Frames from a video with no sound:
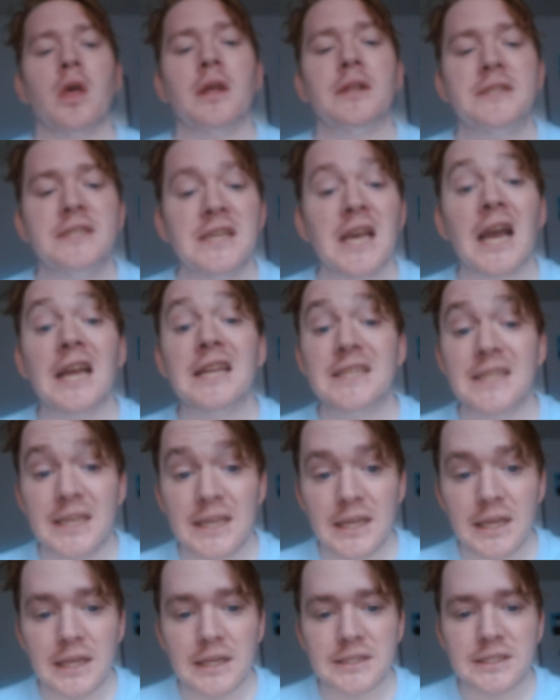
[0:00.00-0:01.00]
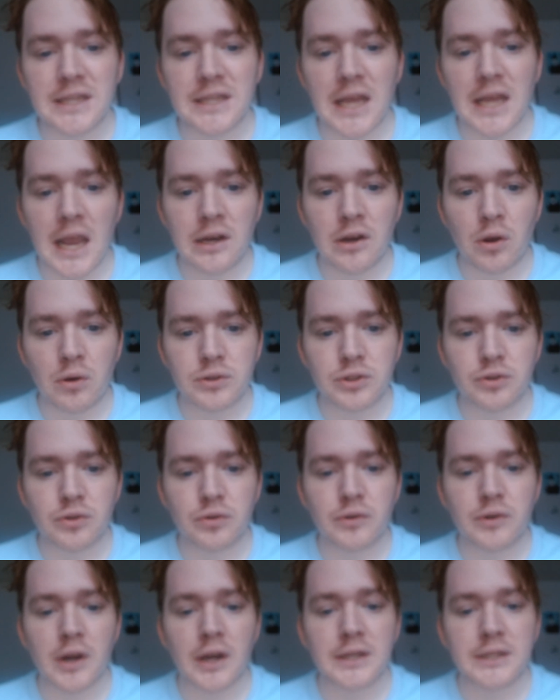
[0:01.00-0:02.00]
DID is diagnosed
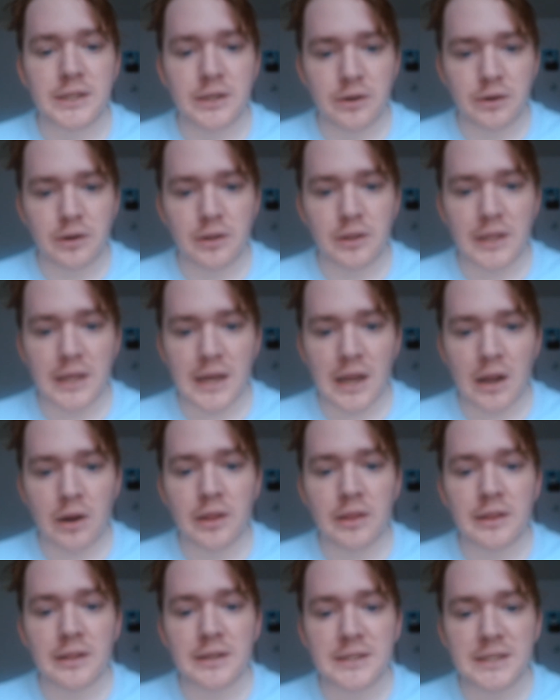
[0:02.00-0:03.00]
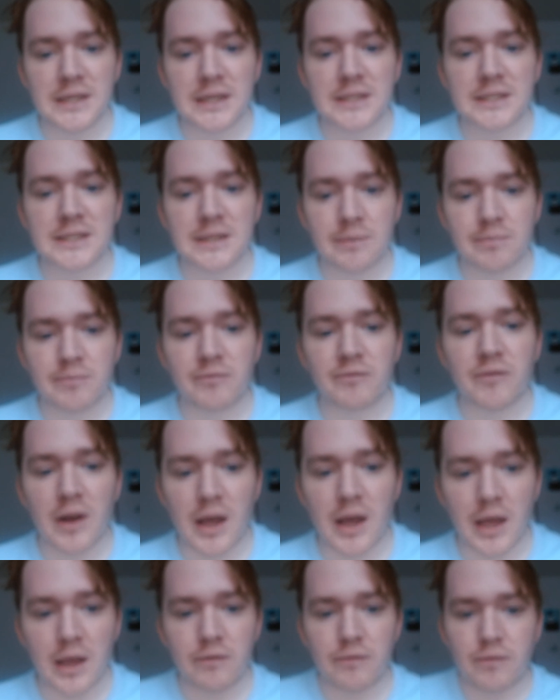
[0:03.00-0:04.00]
through criteria laid out in the
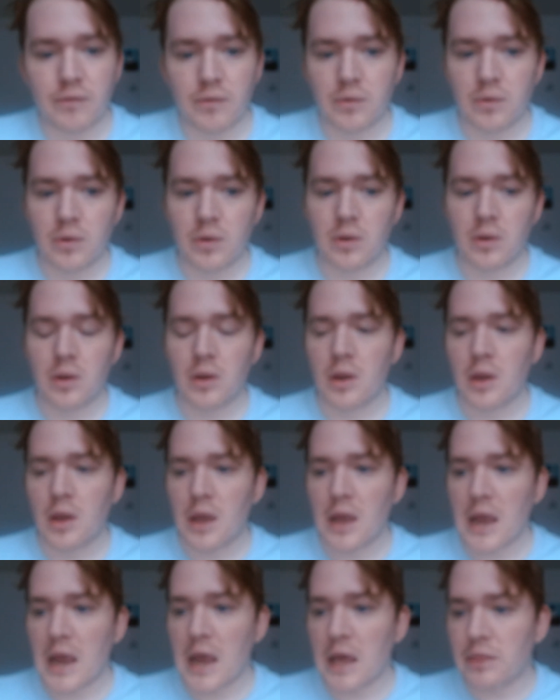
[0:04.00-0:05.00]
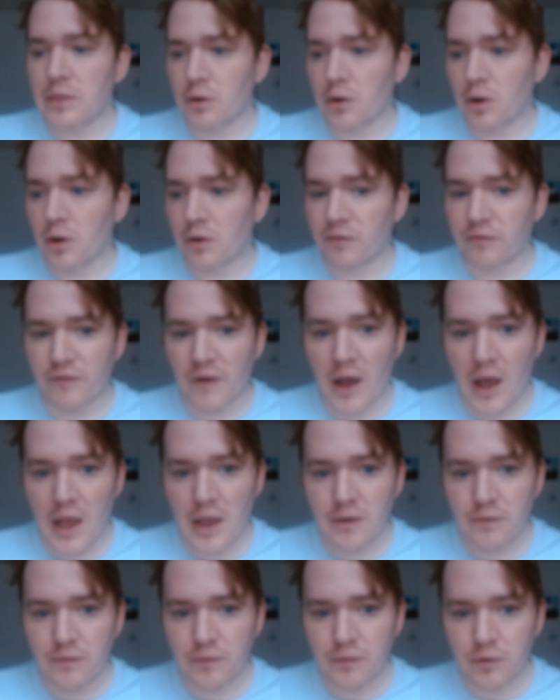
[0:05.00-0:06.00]
DSM-5. And there are
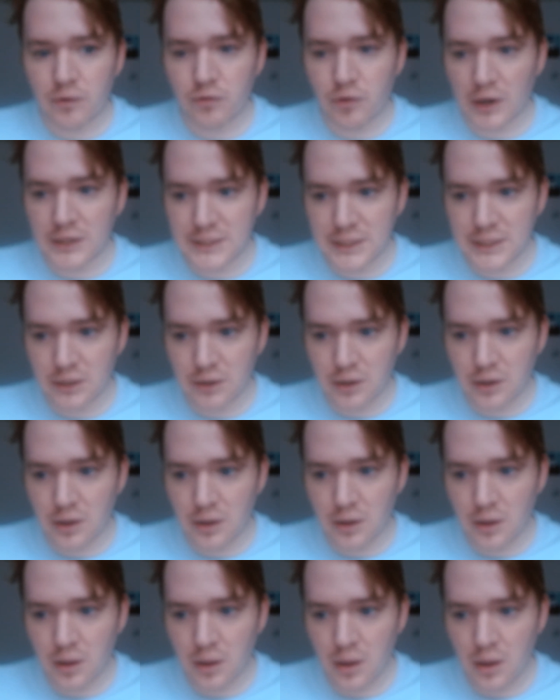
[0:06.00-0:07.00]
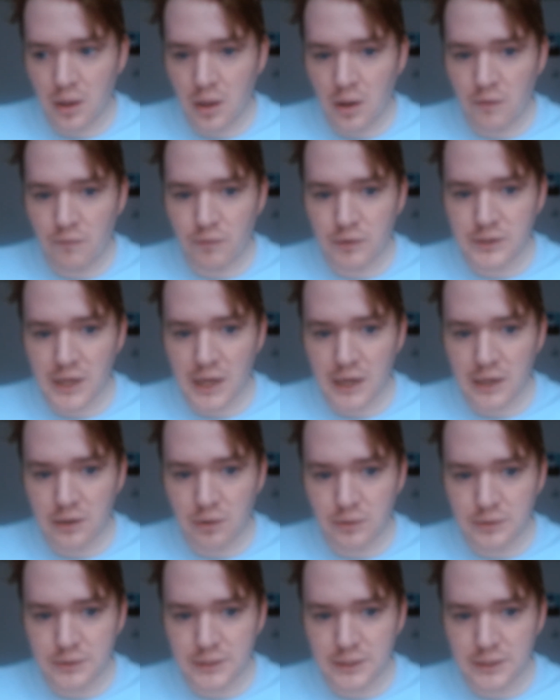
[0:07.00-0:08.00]
5 criteria for
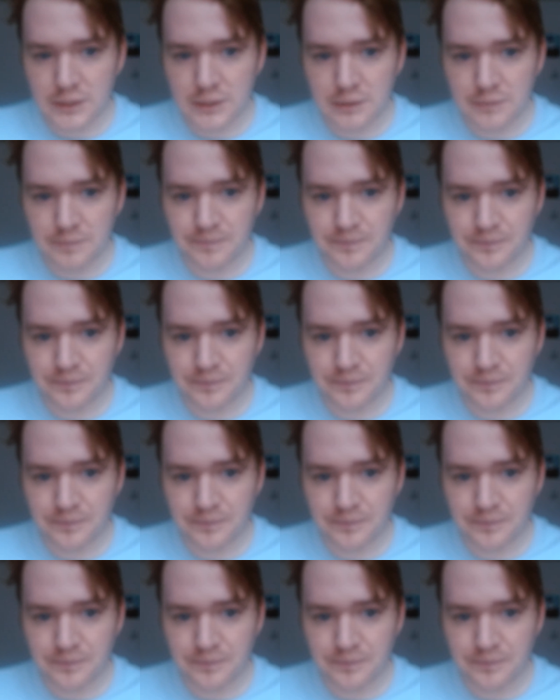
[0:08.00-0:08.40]
diagnosis.